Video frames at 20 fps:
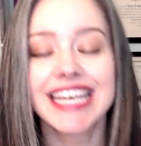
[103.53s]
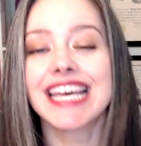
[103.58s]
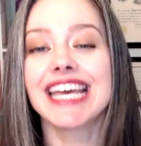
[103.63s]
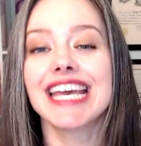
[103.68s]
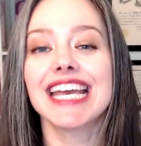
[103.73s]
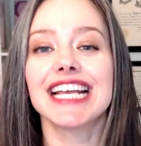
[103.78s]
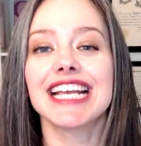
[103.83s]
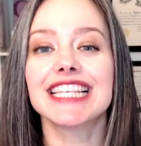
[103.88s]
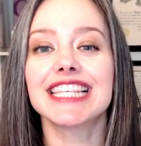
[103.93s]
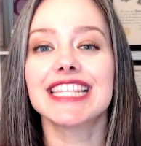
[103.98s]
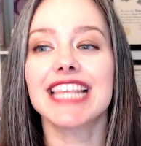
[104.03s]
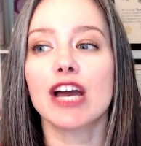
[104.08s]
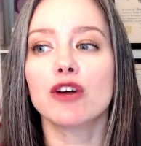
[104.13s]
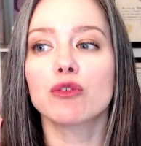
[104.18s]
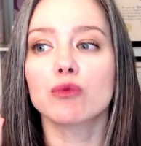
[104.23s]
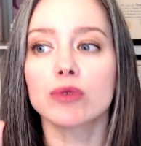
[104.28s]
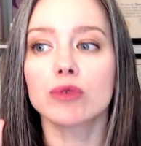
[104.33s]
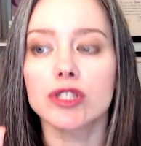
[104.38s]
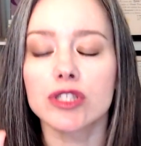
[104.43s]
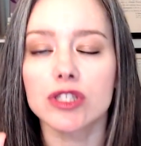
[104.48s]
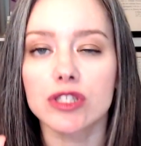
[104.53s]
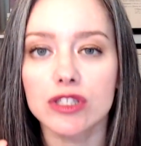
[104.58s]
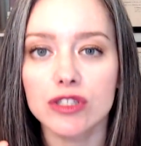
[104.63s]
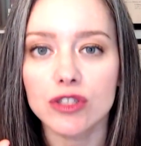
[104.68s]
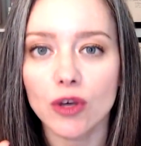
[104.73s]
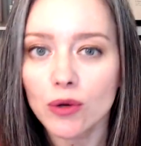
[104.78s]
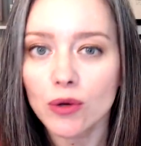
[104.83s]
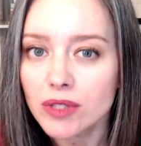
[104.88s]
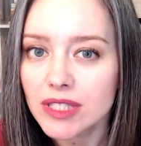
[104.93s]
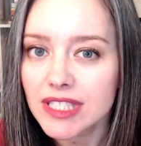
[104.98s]
It's that
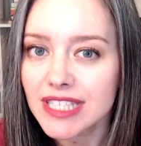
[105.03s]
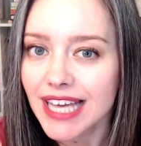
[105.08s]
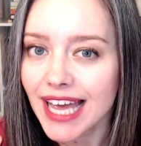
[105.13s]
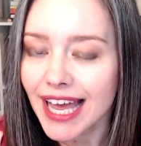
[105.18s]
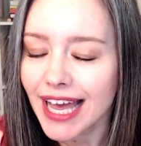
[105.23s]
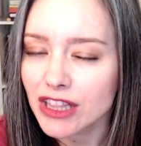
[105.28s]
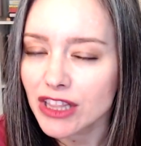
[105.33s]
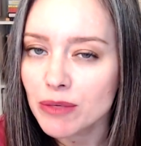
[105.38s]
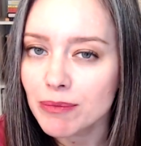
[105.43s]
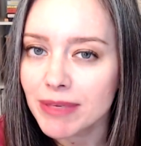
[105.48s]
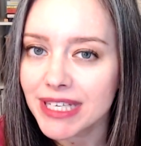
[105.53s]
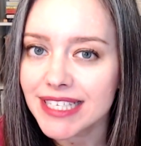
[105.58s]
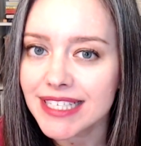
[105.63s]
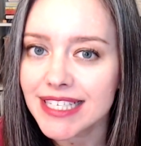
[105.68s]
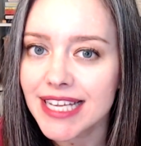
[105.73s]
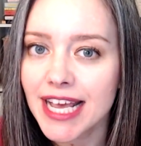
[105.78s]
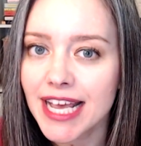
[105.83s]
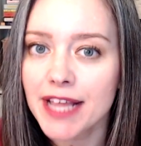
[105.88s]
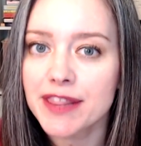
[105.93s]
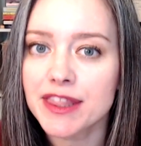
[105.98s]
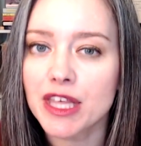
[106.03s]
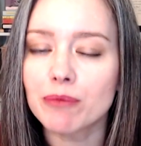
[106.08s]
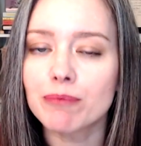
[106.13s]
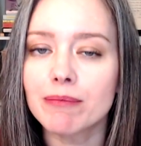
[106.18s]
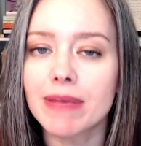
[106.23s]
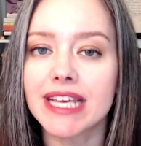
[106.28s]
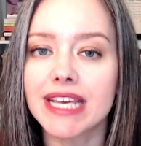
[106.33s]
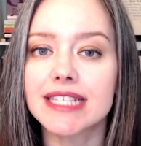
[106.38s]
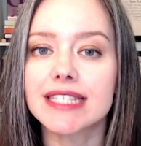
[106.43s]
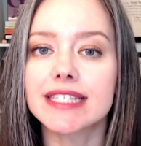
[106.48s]
result element that
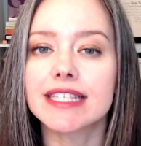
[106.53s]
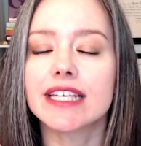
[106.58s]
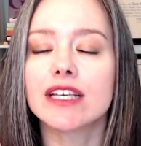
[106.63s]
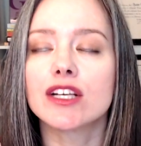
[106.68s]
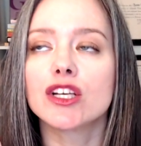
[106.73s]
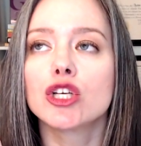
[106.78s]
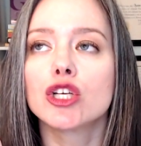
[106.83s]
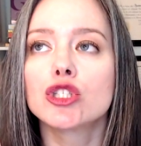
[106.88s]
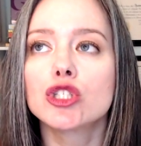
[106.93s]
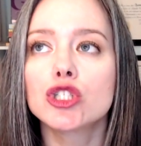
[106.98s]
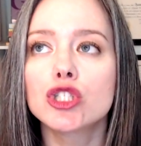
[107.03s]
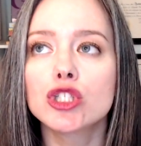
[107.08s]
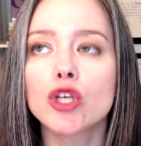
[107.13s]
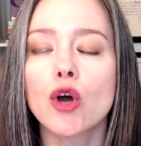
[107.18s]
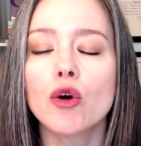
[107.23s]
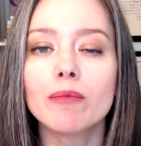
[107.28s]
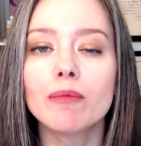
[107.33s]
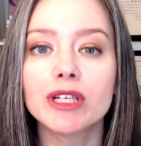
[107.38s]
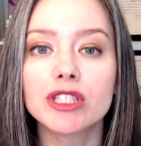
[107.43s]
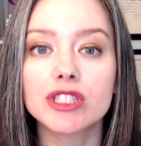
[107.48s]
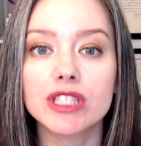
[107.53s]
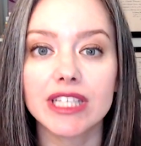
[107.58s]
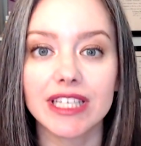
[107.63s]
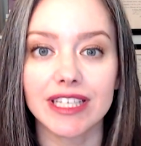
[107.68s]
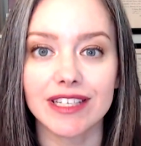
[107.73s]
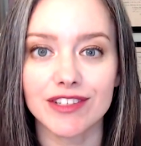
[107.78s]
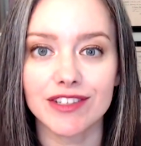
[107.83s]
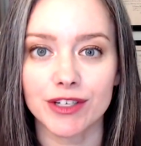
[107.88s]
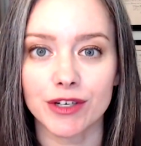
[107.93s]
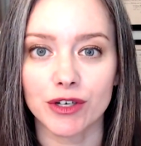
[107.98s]
makes it so much
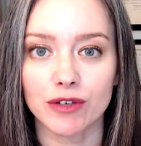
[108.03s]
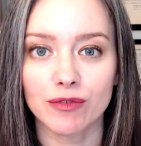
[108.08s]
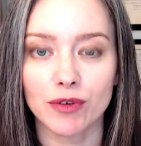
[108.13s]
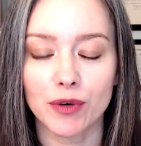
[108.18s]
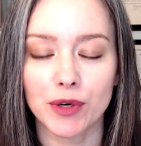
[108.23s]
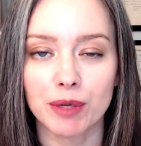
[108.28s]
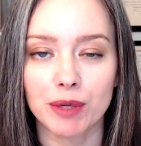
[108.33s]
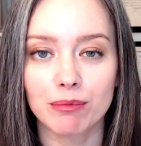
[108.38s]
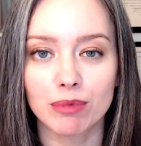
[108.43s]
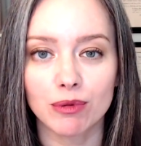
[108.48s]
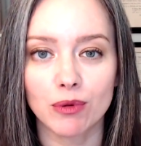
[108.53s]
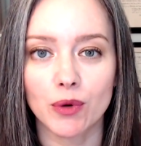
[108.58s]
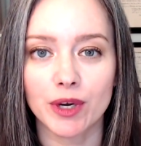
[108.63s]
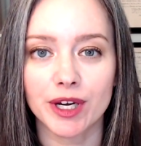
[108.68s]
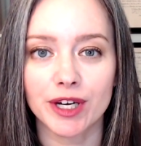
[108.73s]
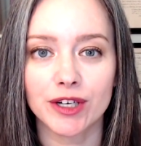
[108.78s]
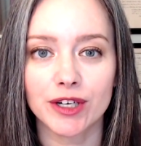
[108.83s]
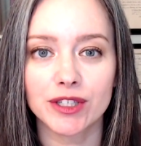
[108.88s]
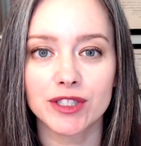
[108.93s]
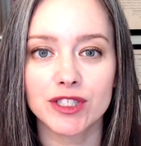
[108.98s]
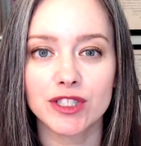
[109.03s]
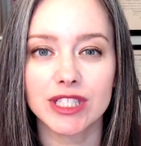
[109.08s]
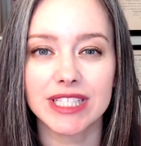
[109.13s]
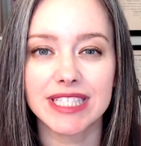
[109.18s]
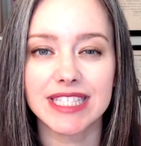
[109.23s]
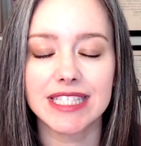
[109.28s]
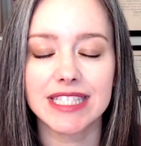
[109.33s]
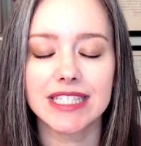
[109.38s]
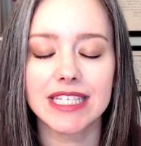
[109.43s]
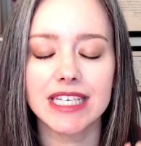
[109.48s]
easier for an employer to
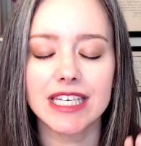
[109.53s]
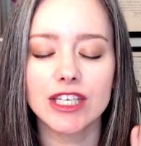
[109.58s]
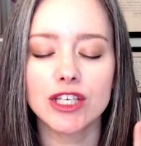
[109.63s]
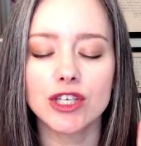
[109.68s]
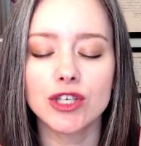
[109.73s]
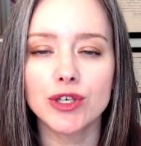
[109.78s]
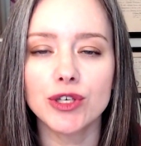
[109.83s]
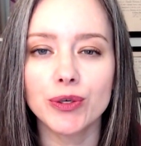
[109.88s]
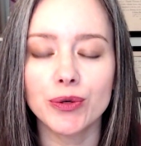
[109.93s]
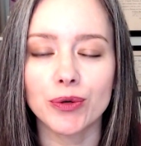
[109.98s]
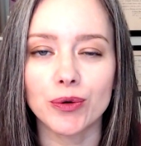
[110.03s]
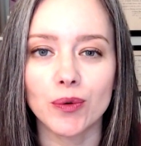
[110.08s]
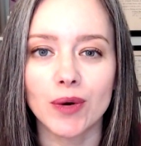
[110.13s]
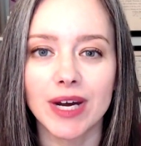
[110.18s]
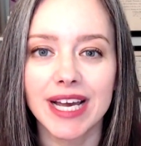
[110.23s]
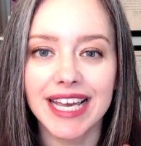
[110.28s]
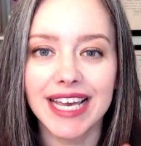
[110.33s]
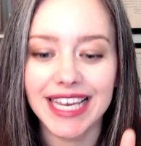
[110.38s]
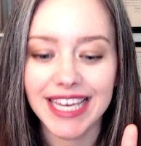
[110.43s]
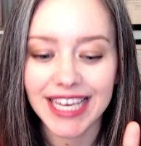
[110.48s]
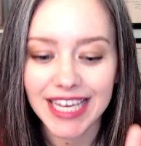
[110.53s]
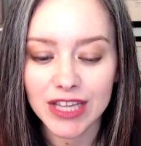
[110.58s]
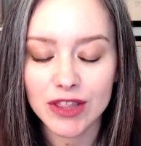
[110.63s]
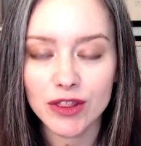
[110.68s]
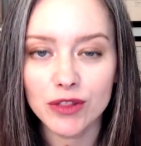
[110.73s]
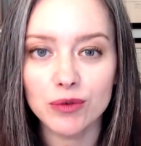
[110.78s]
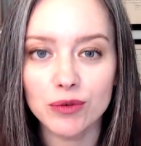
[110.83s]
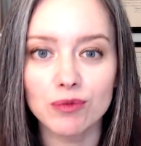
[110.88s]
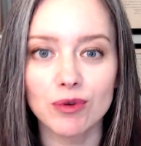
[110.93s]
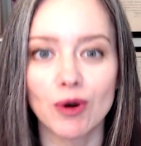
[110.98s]
see you in
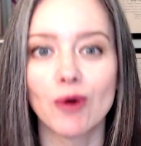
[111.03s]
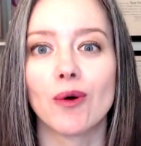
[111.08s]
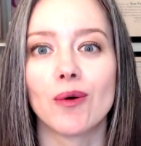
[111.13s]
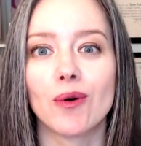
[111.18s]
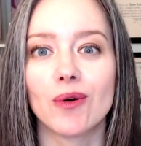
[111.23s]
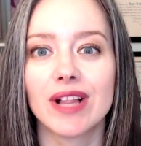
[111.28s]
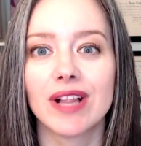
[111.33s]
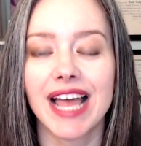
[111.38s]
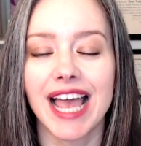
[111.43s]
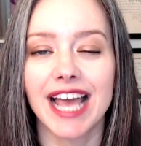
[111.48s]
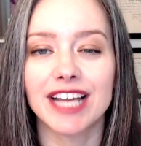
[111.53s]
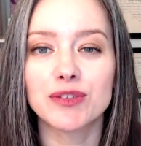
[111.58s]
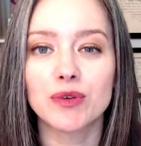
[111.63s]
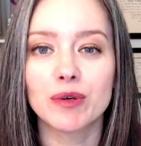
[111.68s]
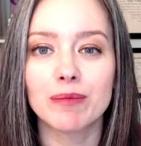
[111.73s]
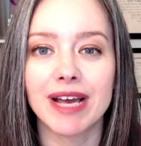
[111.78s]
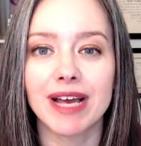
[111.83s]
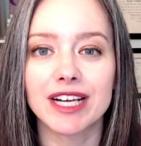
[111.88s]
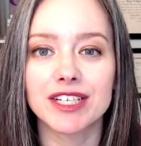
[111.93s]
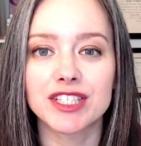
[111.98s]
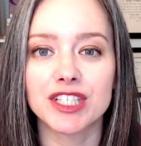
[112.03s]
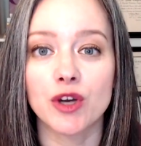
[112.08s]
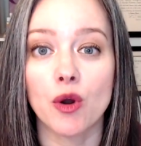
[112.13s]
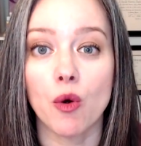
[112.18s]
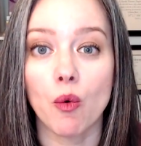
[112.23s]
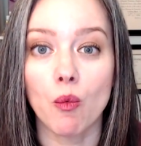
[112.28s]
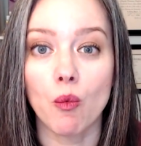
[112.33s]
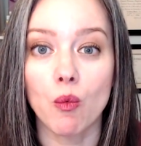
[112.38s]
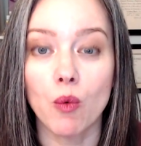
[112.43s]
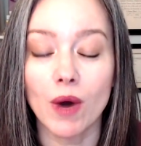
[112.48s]
the role and to imagine
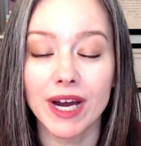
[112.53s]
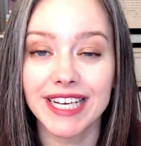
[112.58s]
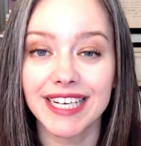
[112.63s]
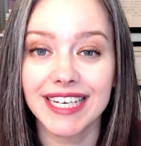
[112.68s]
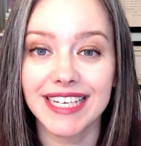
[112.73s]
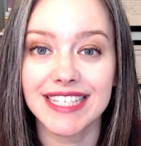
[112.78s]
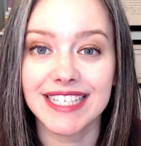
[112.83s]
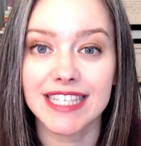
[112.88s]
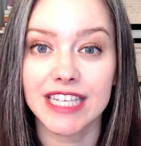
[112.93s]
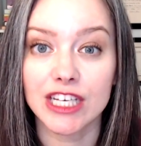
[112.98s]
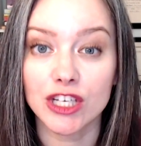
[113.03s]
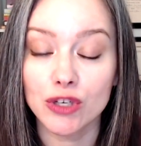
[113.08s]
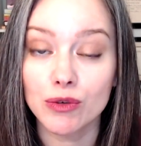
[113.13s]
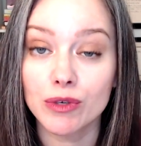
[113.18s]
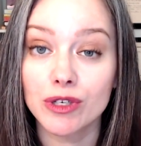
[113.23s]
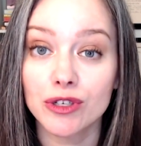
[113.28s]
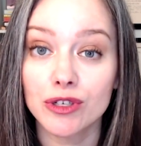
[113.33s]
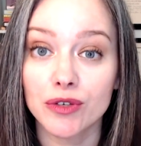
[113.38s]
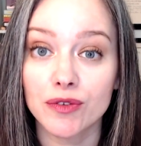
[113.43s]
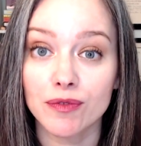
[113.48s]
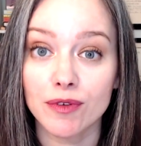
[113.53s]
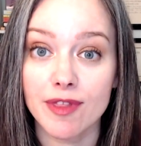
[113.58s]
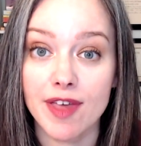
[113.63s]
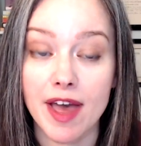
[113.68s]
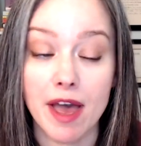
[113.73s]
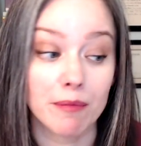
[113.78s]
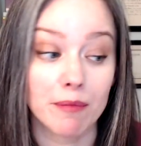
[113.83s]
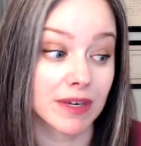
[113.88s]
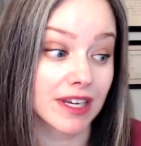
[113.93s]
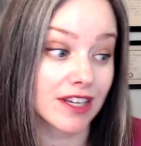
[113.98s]
what it is that you could do for
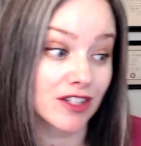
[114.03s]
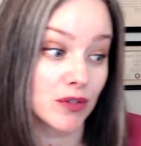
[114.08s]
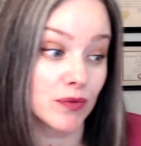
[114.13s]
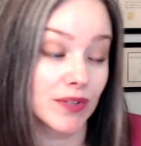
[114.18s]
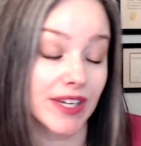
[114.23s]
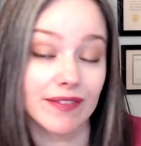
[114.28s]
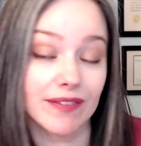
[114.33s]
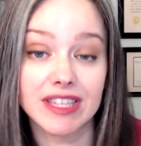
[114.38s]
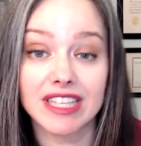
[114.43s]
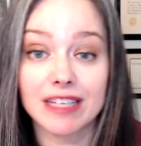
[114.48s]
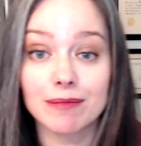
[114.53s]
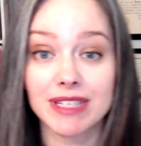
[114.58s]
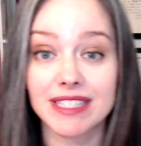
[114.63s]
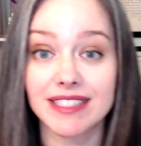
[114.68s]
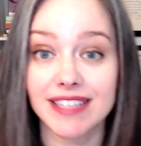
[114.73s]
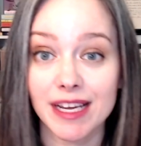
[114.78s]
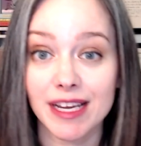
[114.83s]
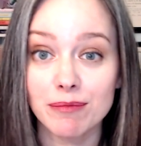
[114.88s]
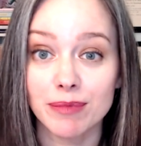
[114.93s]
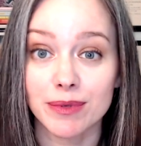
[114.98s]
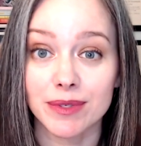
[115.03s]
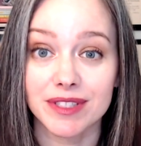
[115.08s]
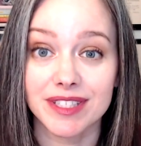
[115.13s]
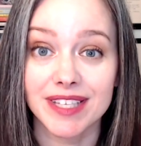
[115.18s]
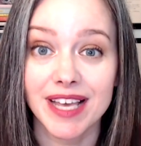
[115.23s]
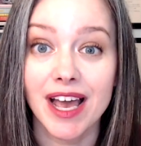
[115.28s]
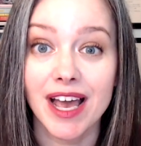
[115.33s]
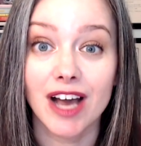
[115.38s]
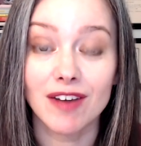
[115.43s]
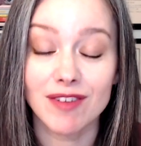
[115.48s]
them because you've given them examples
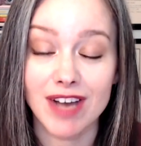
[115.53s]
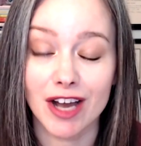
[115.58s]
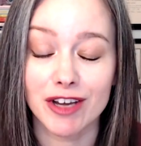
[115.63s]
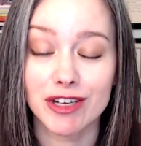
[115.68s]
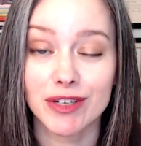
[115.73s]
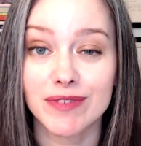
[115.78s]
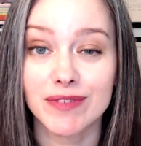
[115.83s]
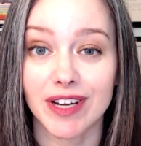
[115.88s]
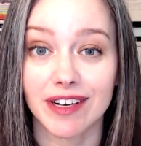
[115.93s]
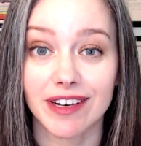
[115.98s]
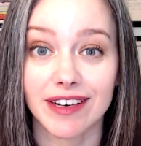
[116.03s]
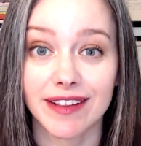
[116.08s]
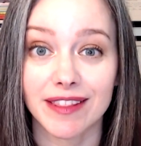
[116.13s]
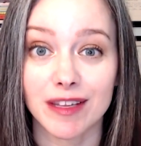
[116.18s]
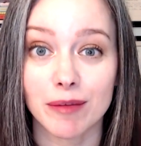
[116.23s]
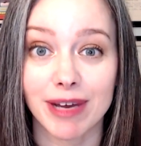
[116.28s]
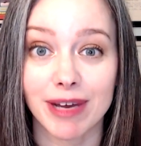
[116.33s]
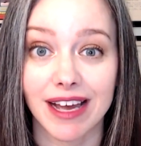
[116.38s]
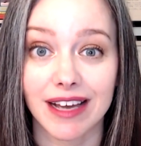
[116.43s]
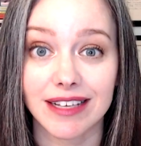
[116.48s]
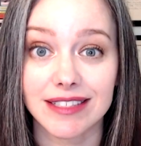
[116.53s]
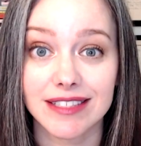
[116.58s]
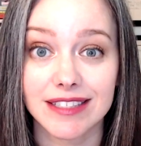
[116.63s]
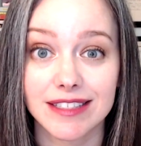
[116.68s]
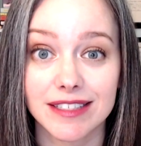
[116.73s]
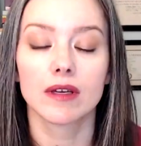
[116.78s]
of how you've done it in the past.